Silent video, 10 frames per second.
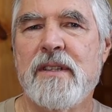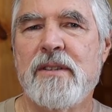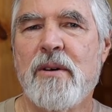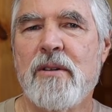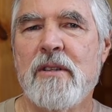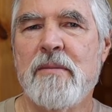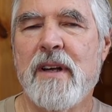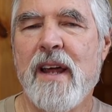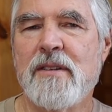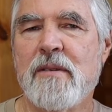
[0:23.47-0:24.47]
and told him
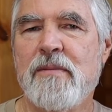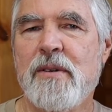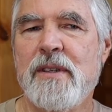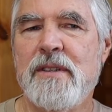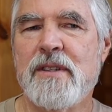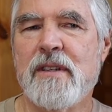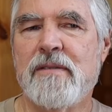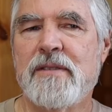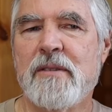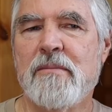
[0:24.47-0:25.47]
that I had some footage
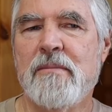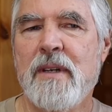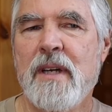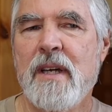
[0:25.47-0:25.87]
of some